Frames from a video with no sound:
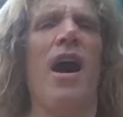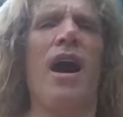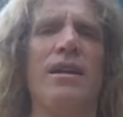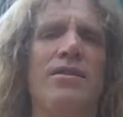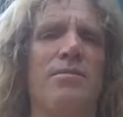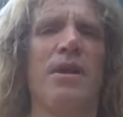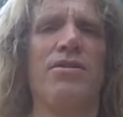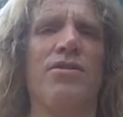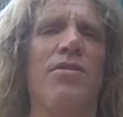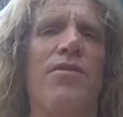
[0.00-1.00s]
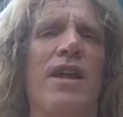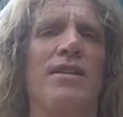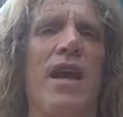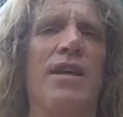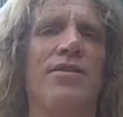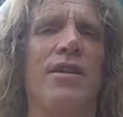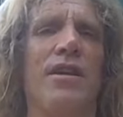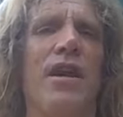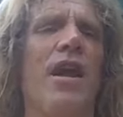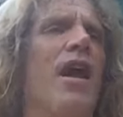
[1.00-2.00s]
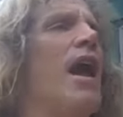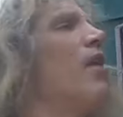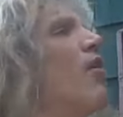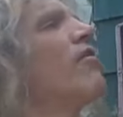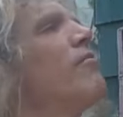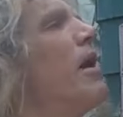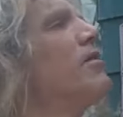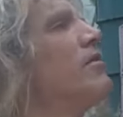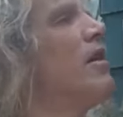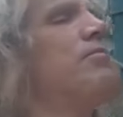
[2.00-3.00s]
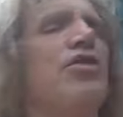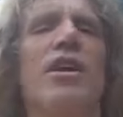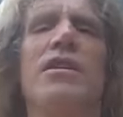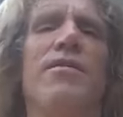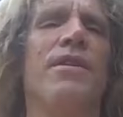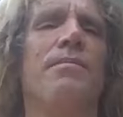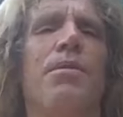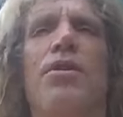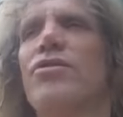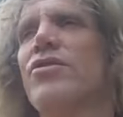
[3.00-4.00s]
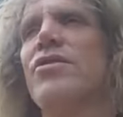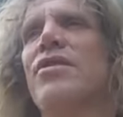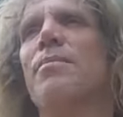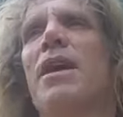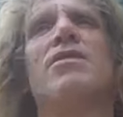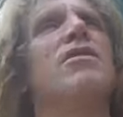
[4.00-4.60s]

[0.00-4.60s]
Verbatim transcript: I smell so fantastic, and all of my subjective impulses and my